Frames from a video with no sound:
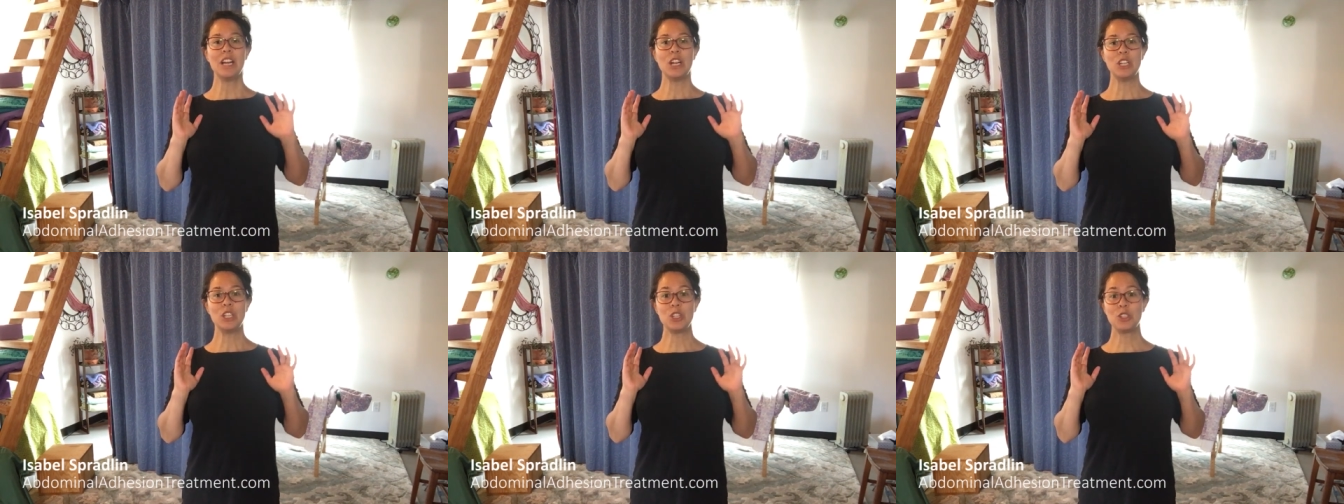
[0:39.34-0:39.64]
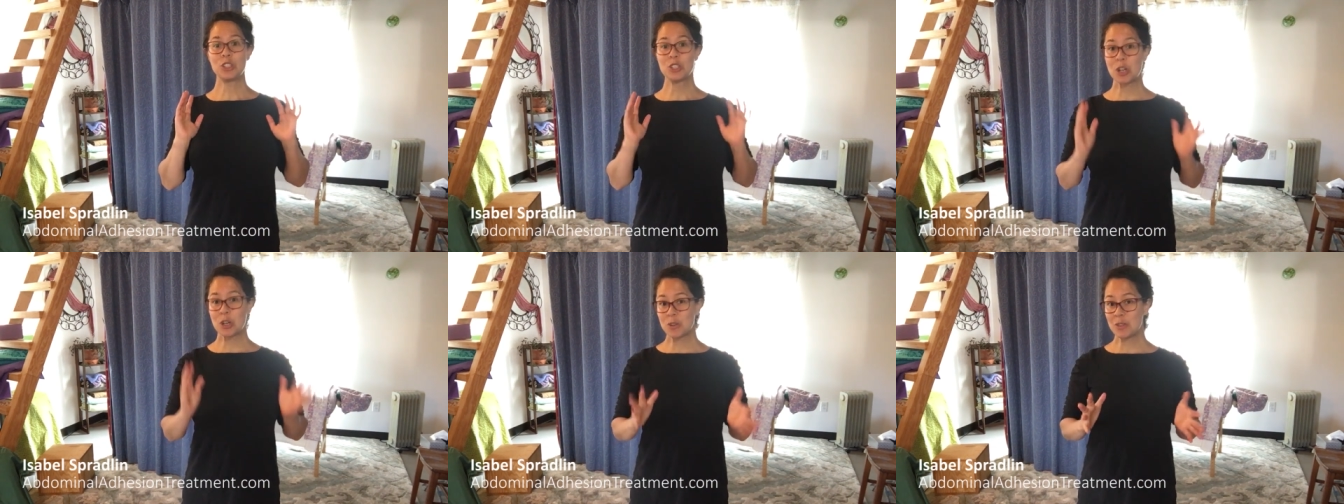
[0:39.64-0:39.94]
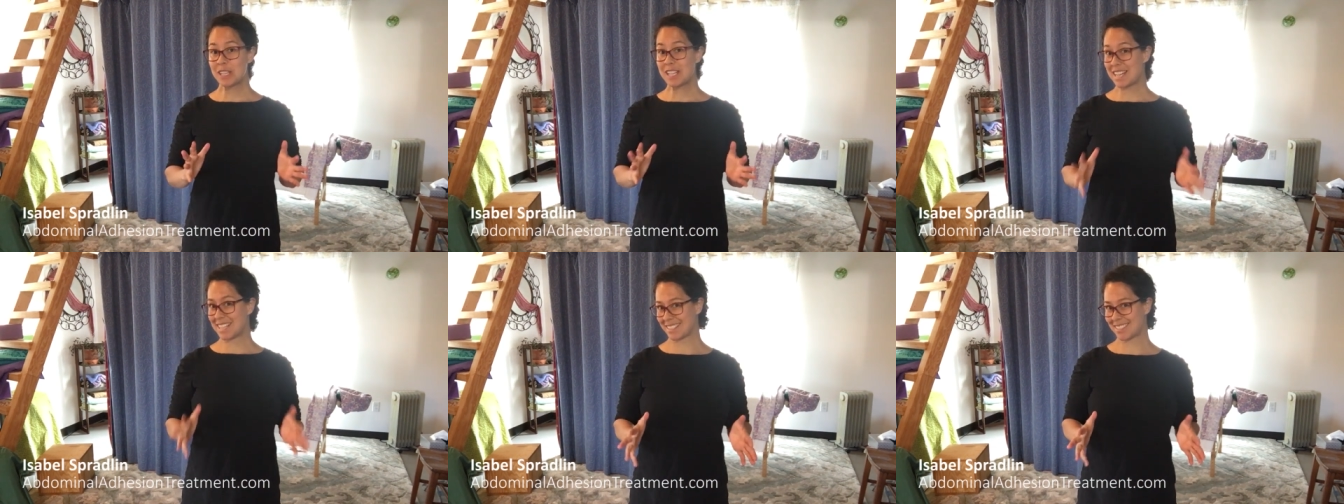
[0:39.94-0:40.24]
you'll know
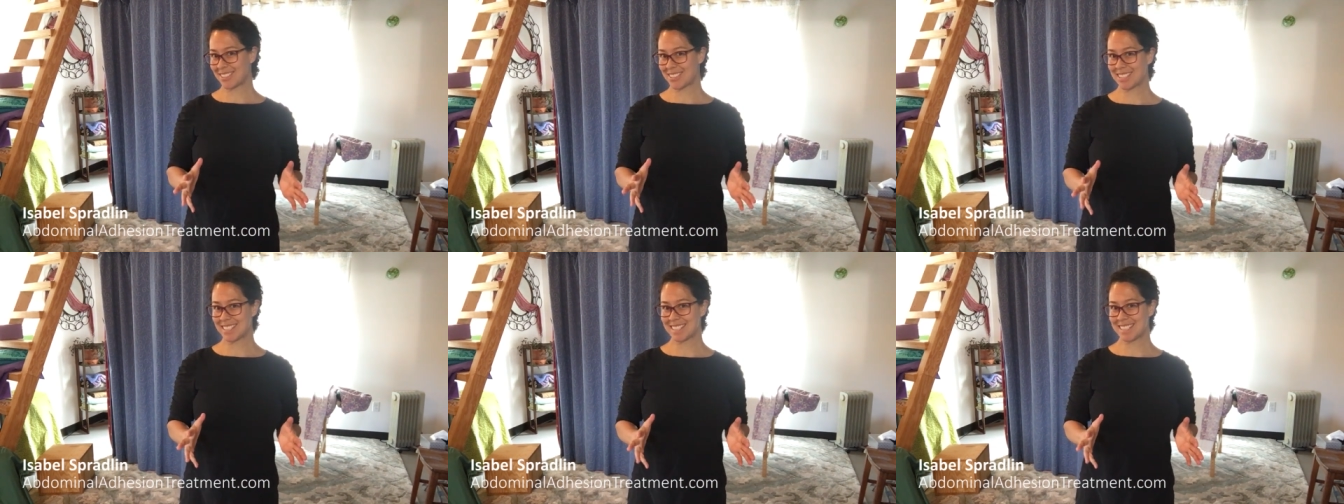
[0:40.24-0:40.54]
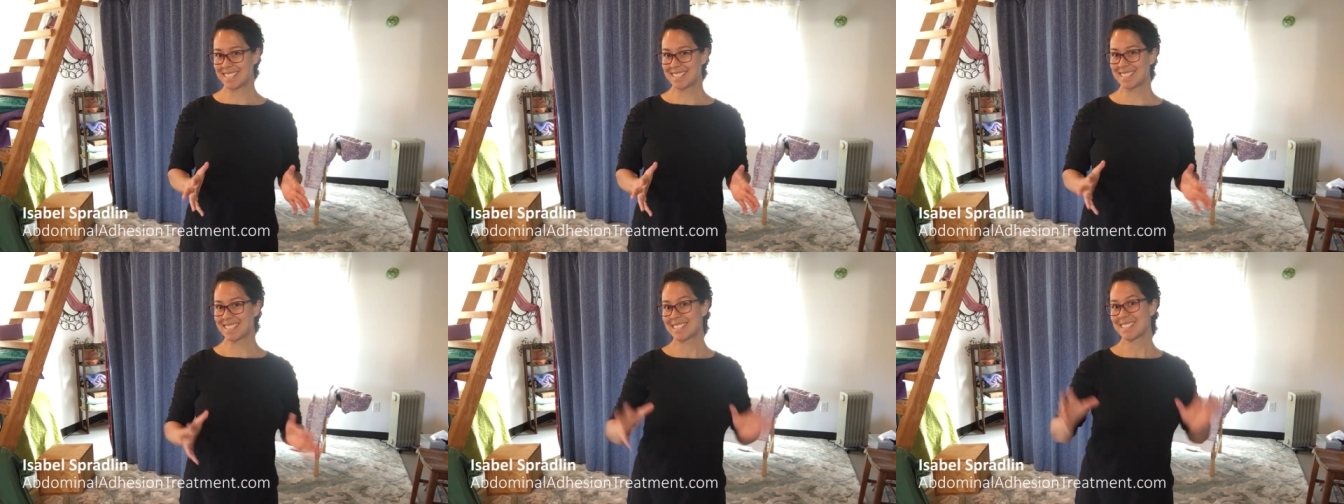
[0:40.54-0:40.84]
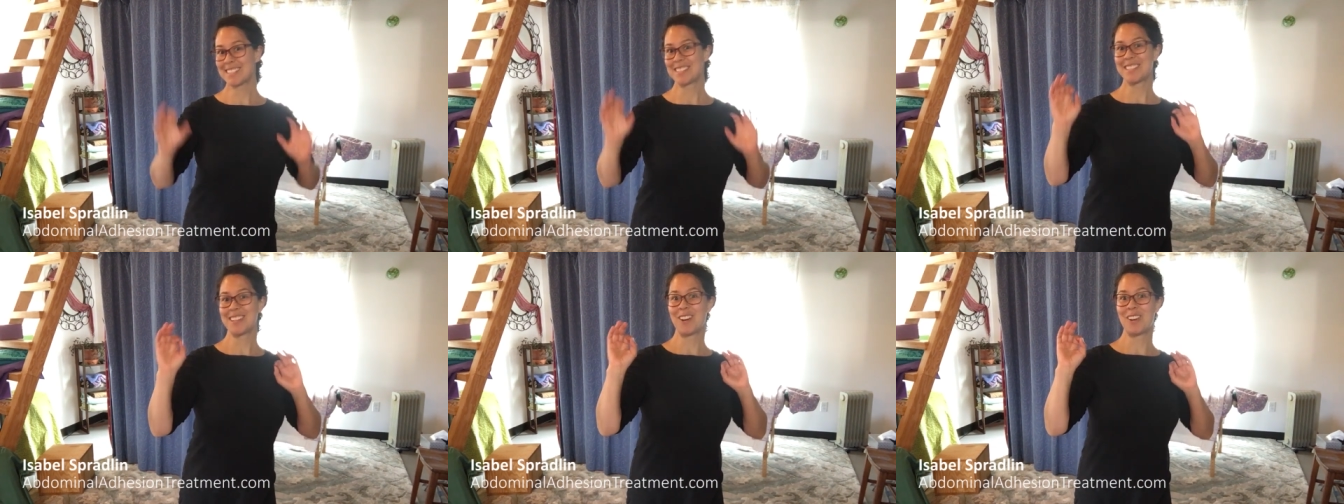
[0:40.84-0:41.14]
the answer to this.
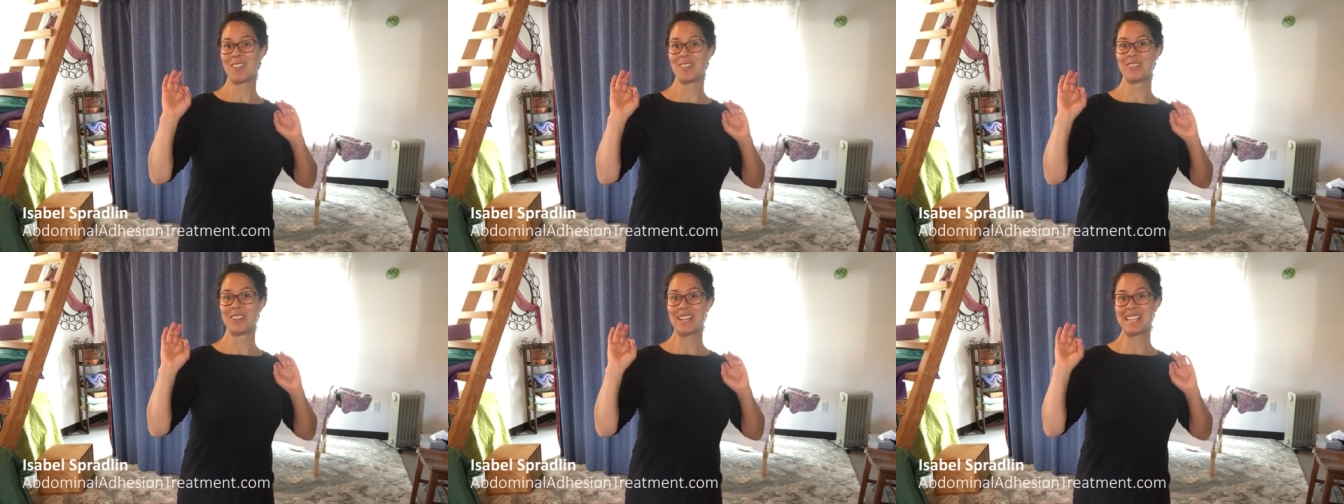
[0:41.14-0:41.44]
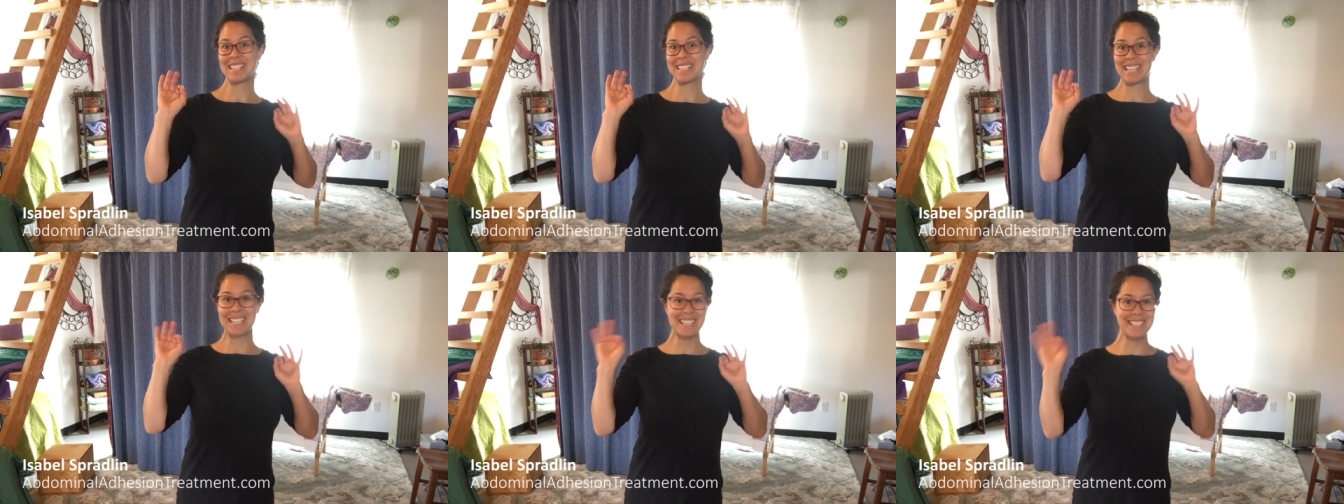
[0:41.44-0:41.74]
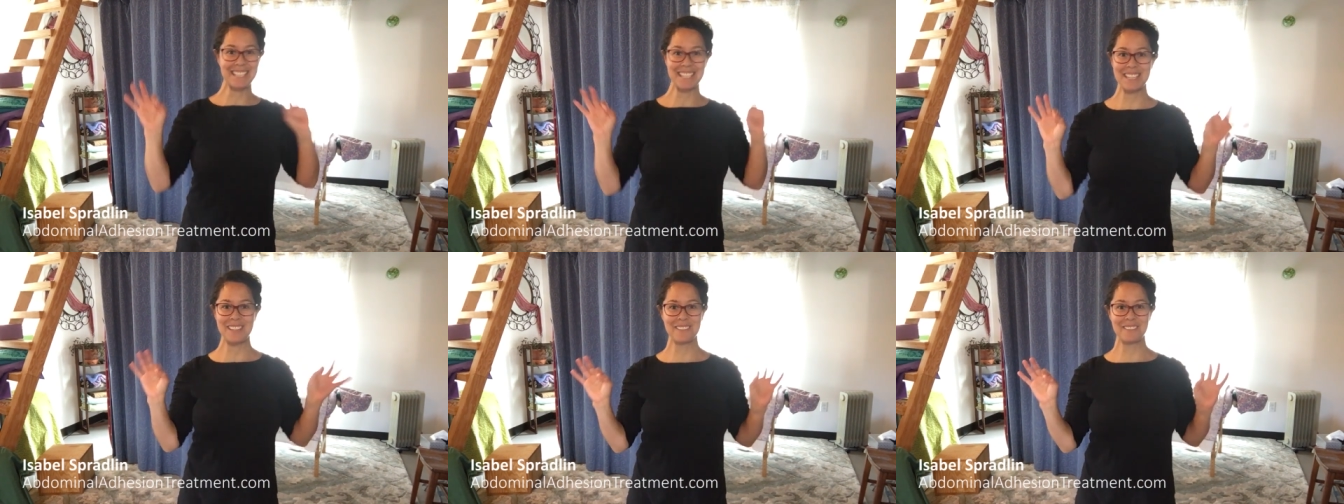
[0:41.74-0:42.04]
So, but let's
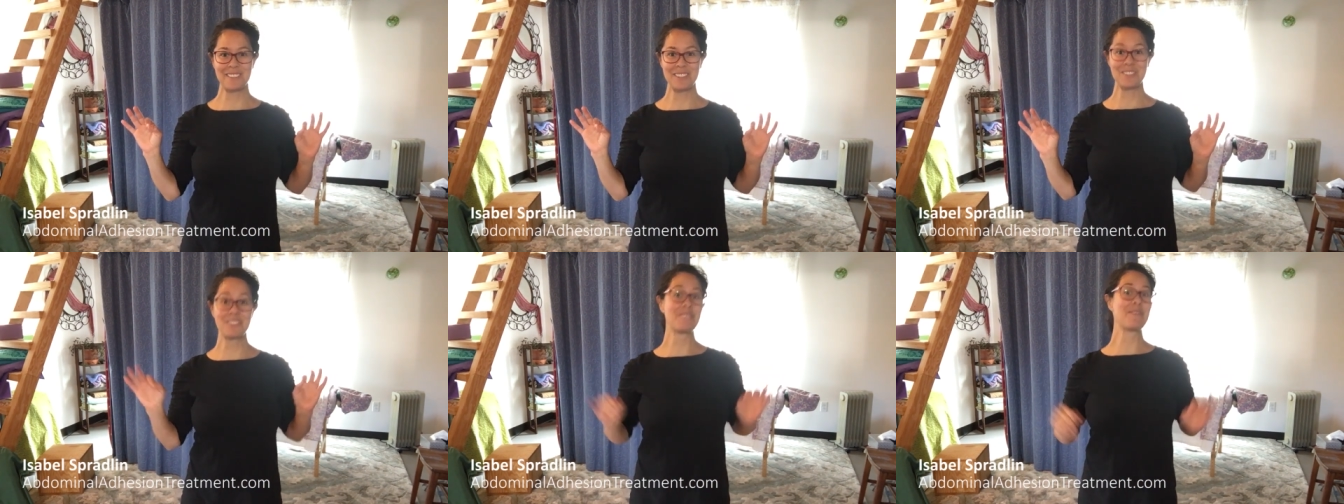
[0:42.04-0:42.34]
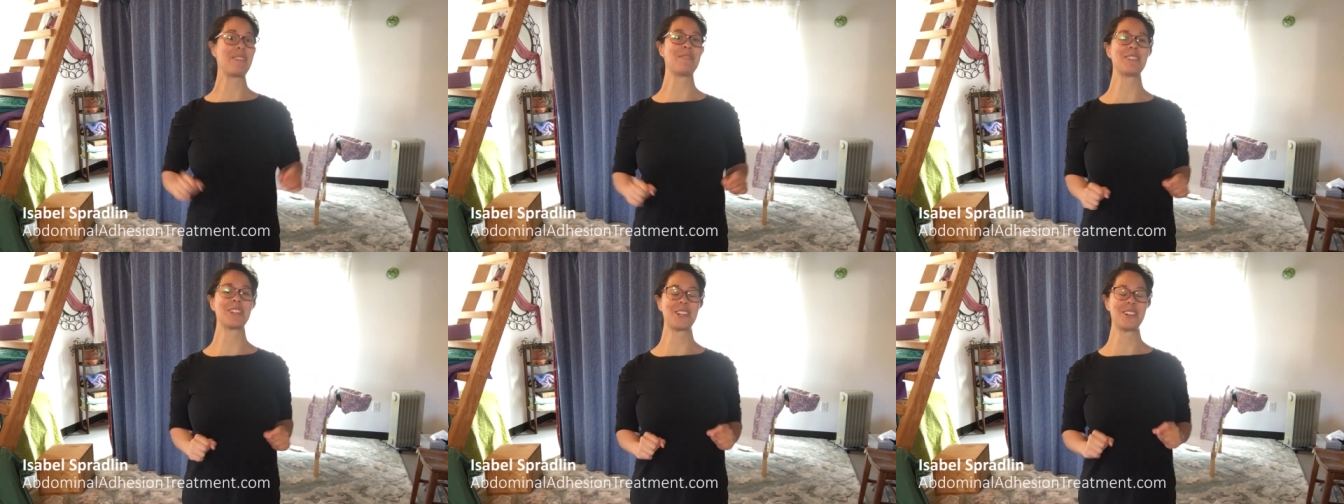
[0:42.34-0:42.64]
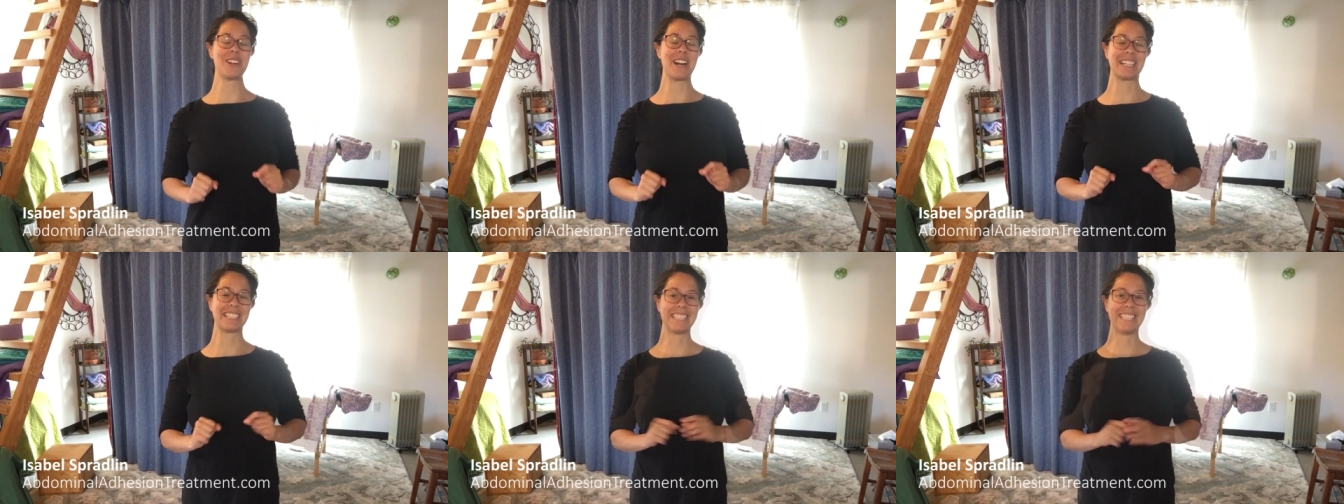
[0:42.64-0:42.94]
see if you remember
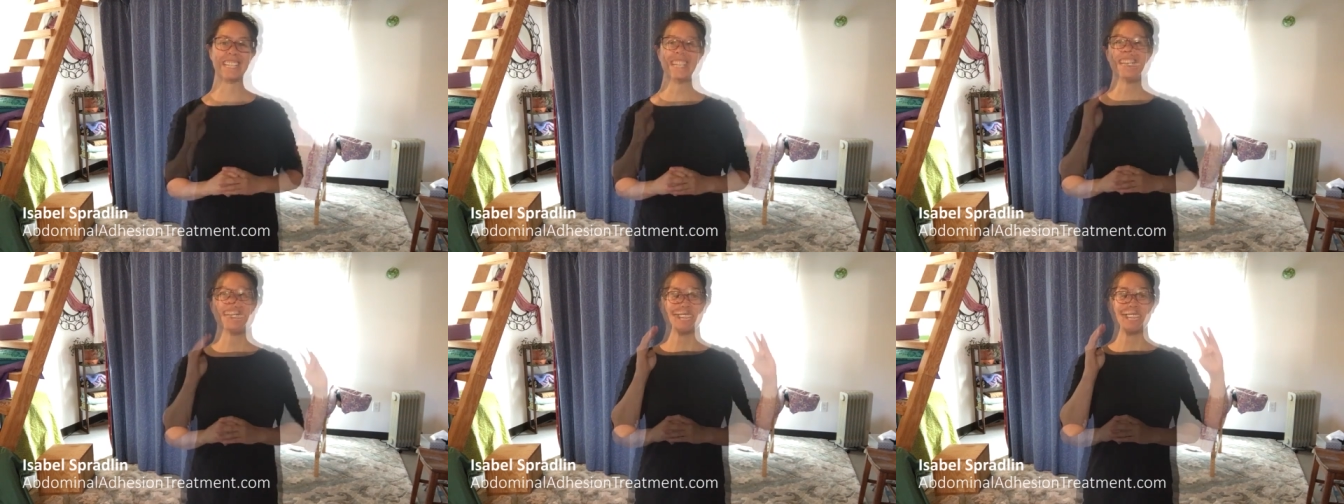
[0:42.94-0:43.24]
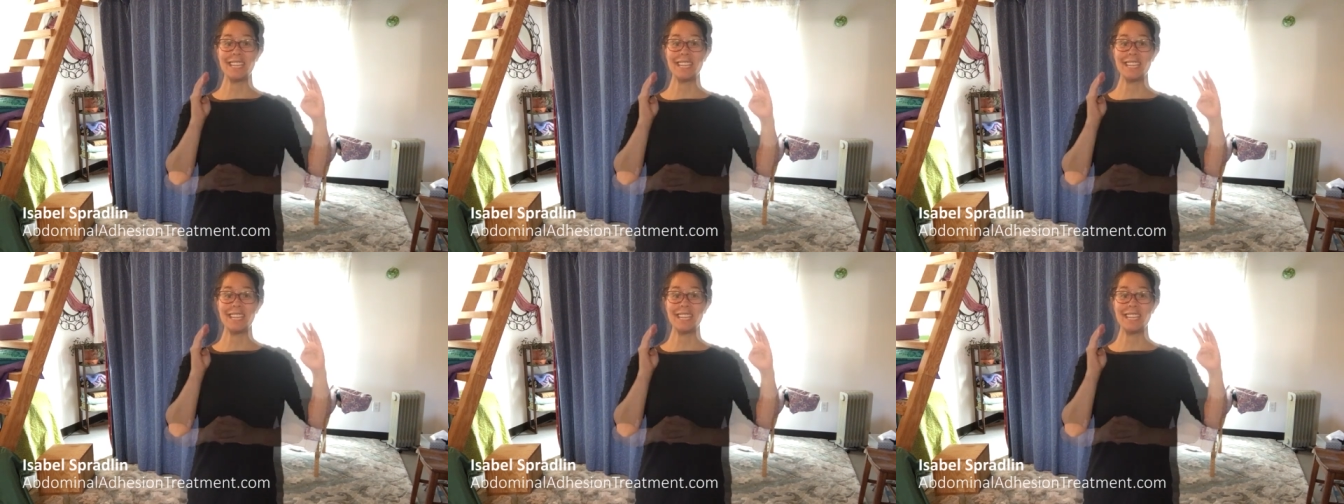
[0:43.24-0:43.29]
correctly.